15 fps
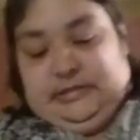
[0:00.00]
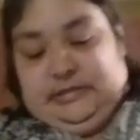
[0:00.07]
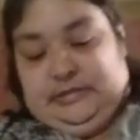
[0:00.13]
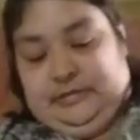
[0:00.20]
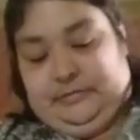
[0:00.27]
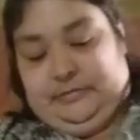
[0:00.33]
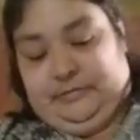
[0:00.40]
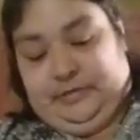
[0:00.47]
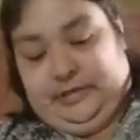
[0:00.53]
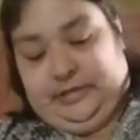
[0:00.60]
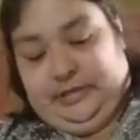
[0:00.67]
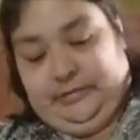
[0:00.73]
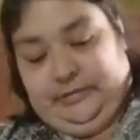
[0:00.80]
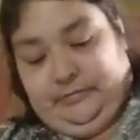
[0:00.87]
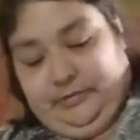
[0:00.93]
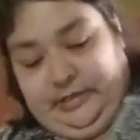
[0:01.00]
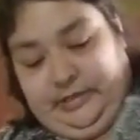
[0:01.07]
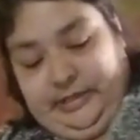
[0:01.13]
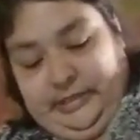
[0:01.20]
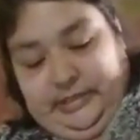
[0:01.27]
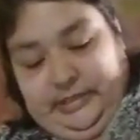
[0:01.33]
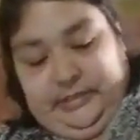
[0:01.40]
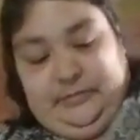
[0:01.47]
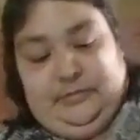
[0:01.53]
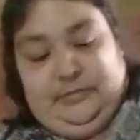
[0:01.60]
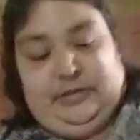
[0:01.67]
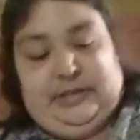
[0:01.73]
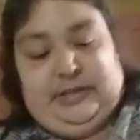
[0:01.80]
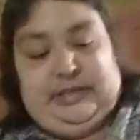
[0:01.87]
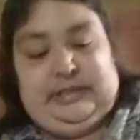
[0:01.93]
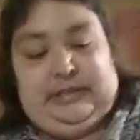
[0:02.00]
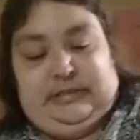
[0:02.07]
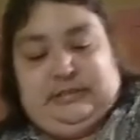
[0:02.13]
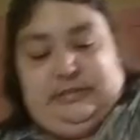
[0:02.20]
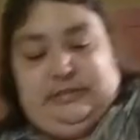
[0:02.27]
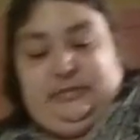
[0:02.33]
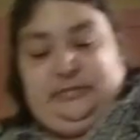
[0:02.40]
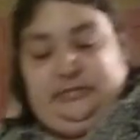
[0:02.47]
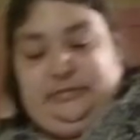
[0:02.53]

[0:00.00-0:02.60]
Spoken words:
to work it until